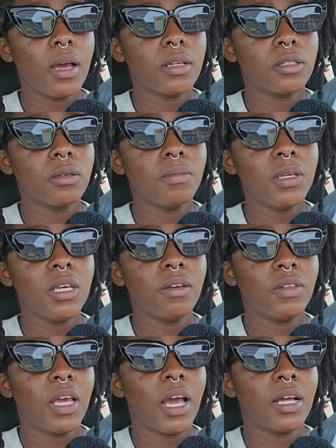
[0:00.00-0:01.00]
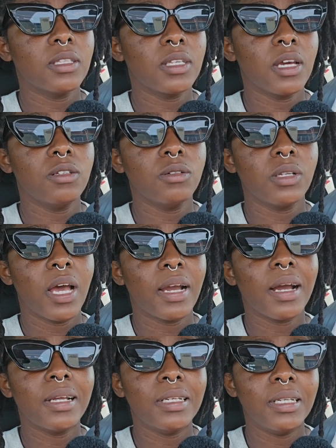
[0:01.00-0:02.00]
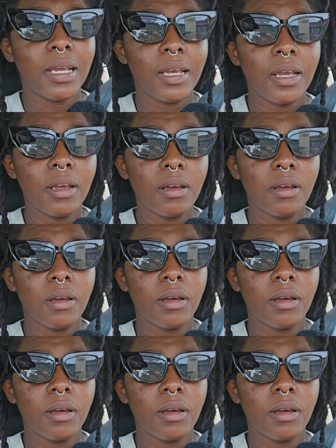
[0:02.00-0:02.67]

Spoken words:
to me, if they had scheduled like a day,